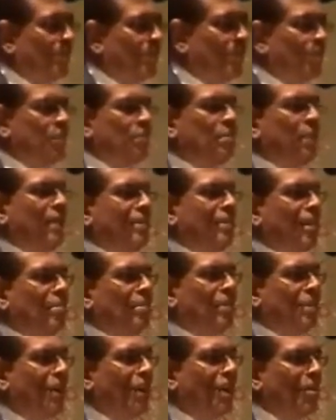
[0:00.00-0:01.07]
So we spent some
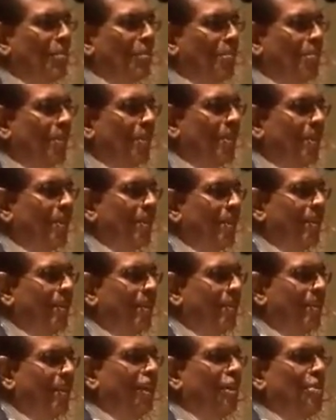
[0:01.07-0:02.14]
time
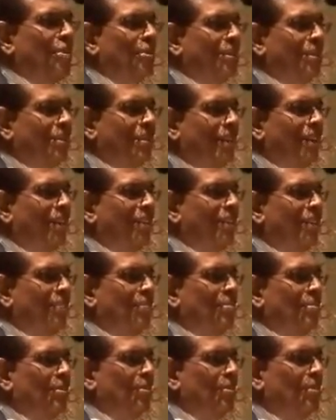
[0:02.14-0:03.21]
trying to decide
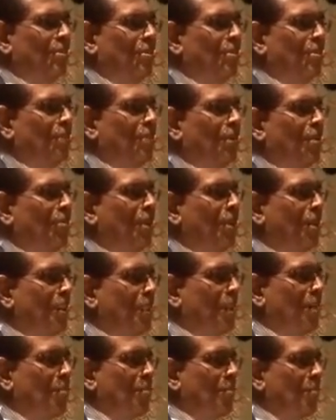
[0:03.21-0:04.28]
on one of
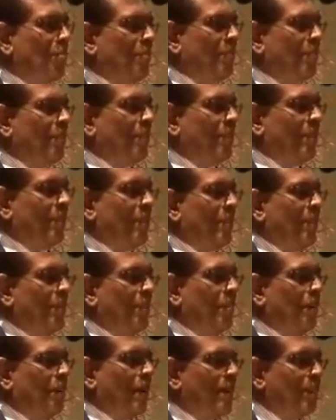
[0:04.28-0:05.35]
them.
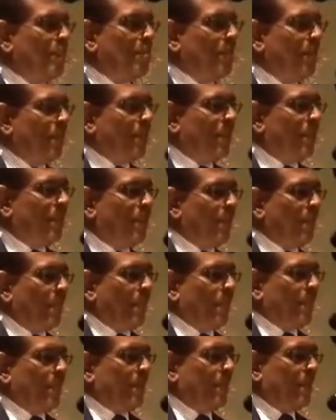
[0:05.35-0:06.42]
Ultimately,
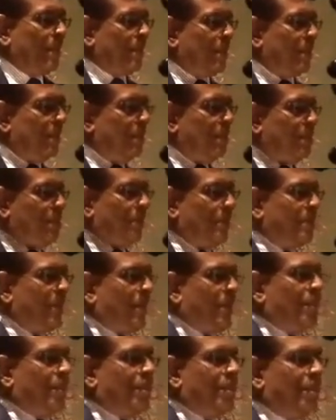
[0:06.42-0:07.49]
this
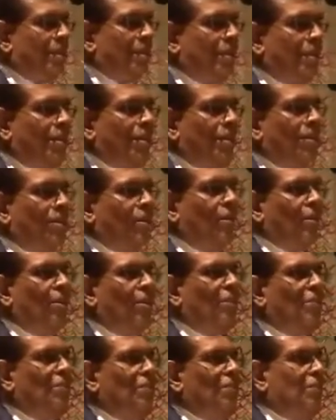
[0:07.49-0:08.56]
project
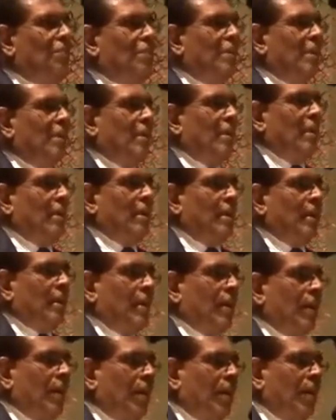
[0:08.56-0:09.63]
of
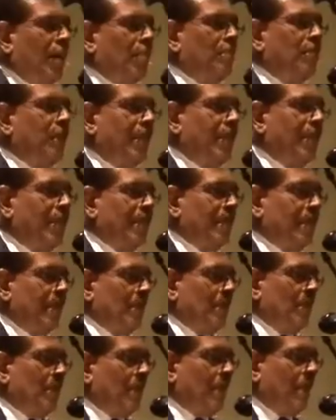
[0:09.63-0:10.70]
upgrading
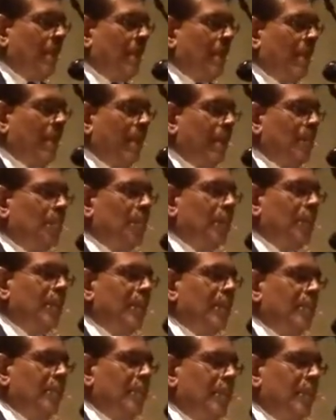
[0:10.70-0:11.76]
and
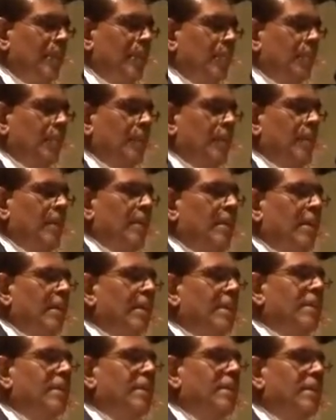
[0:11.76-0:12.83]
bringing the
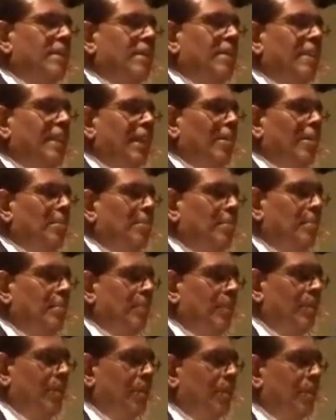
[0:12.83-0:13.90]
electrical lab
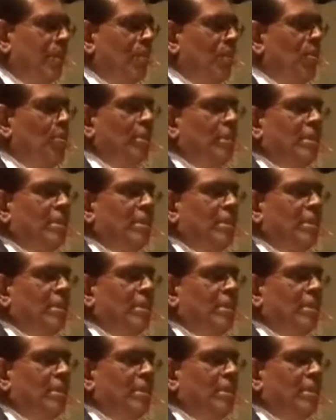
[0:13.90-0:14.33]
into a